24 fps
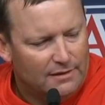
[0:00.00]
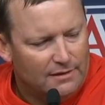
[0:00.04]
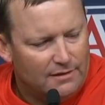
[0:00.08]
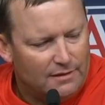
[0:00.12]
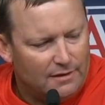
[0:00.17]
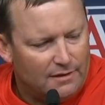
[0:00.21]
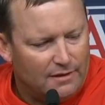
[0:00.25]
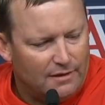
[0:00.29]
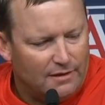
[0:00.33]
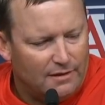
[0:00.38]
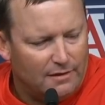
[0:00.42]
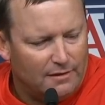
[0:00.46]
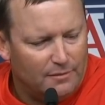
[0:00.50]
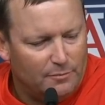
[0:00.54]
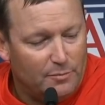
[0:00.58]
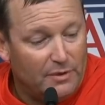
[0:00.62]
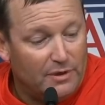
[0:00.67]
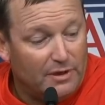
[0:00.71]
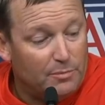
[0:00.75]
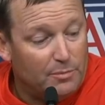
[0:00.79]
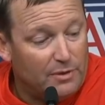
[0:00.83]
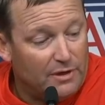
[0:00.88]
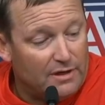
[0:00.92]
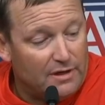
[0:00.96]
Uh,
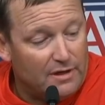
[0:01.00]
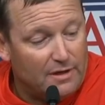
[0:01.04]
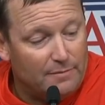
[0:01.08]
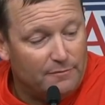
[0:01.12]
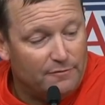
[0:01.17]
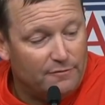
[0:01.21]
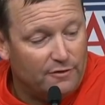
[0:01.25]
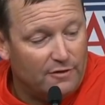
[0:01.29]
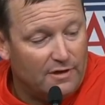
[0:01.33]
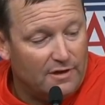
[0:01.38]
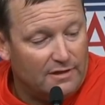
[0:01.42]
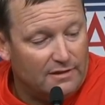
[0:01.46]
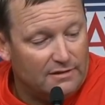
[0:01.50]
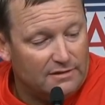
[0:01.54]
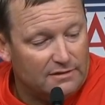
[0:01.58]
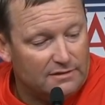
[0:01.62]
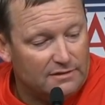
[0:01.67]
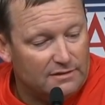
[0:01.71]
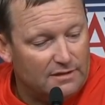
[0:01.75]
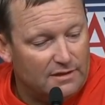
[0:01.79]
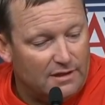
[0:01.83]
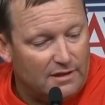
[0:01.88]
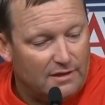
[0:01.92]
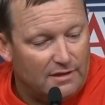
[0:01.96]
big pickup for us
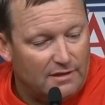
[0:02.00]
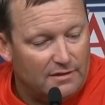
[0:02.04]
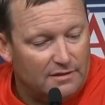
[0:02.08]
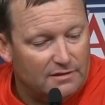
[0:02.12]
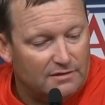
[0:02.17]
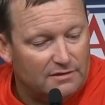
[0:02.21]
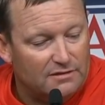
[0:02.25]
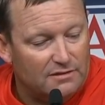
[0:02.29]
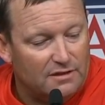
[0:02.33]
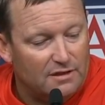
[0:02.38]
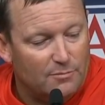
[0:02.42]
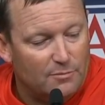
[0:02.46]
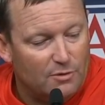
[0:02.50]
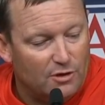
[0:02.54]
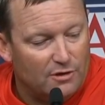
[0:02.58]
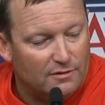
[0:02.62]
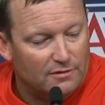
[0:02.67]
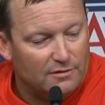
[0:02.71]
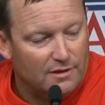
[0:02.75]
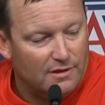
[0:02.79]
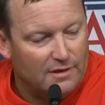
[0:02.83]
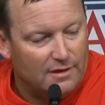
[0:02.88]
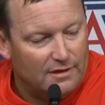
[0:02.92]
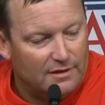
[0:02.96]
uh, this
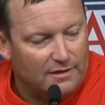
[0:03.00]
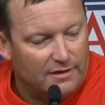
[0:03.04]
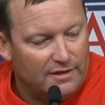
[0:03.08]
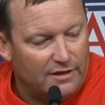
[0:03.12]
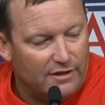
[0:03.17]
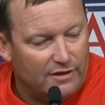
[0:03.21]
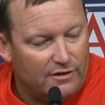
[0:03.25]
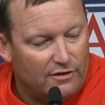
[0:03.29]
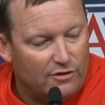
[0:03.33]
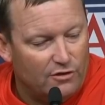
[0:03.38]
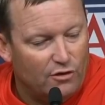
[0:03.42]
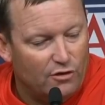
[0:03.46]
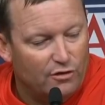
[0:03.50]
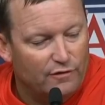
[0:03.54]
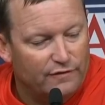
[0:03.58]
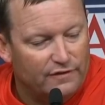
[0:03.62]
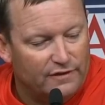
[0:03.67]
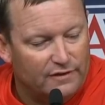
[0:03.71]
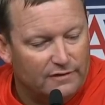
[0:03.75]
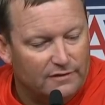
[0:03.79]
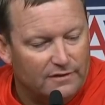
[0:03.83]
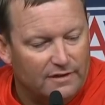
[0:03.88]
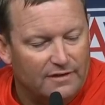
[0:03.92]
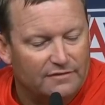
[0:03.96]
summer. Uh, Garrett
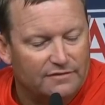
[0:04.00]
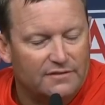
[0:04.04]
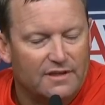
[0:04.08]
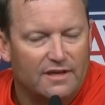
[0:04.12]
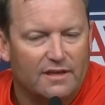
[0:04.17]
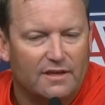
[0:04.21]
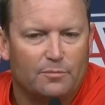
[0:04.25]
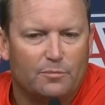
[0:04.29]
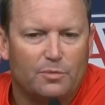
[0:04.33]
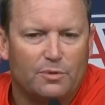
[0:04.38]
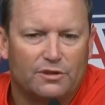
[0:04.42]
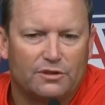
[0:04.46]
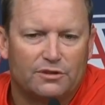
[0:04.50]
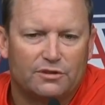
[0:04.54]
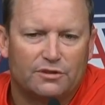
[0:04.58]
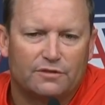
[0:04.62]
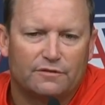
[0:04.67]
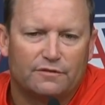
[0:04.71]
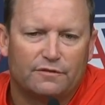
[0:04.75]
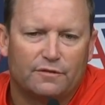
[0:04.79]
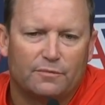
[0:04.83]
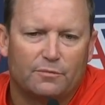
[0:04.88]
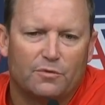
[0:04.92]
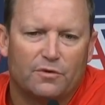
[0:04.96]
Irvin, left handed pitcher
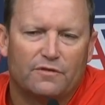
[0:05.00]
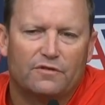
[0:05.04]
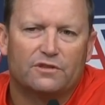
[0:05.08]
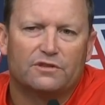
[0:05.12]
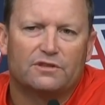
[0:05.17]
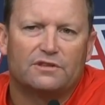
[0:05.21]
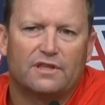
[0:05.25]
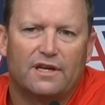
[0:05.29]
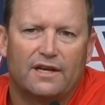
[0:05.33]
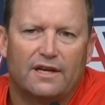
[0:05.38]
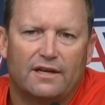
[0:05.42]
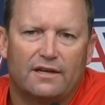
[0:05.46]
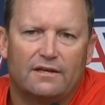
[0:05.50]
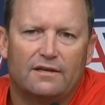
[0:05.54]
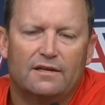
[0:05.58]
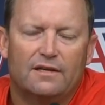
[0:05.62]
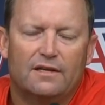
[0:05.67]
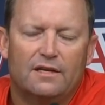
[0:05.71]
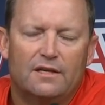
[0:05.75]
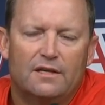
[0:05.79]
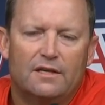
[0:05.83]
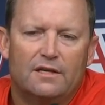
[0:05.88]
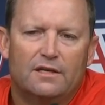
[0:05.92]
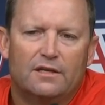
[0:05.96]
from Riverside
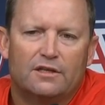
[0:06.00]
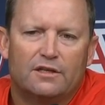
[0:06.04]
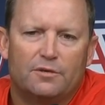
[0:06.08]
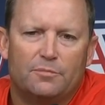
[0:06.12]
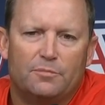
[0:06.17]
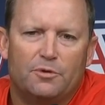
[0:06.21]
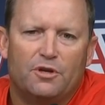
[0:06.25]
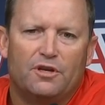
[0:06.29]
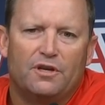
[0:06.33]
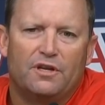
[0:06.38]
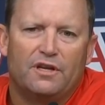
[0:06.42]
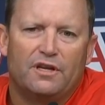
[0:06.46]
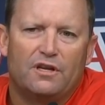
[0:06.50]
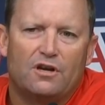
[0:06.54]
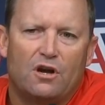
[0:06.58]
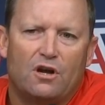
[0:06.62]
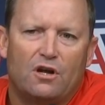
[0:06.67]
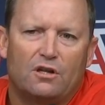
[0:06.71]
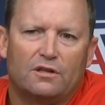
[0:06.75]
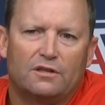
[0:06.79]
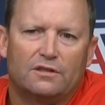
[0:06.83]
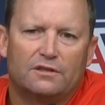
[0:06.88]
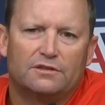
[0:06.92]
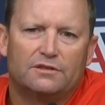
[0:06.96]
Community
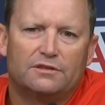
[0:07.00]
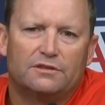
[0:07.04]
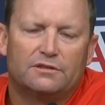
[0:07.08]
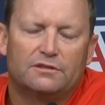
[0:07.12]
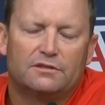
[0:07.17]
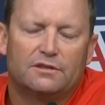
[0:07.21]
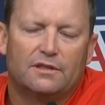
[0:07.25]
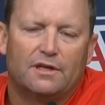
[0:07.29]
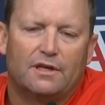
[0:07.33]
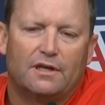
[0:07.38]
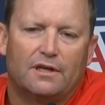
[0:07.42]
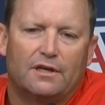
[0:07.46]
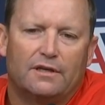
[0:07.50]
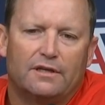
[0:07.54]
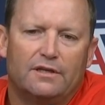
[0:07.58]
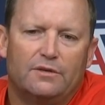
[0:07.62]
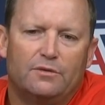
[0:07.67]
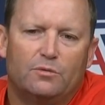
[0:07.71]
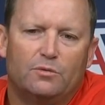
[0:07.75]
College. Uh, he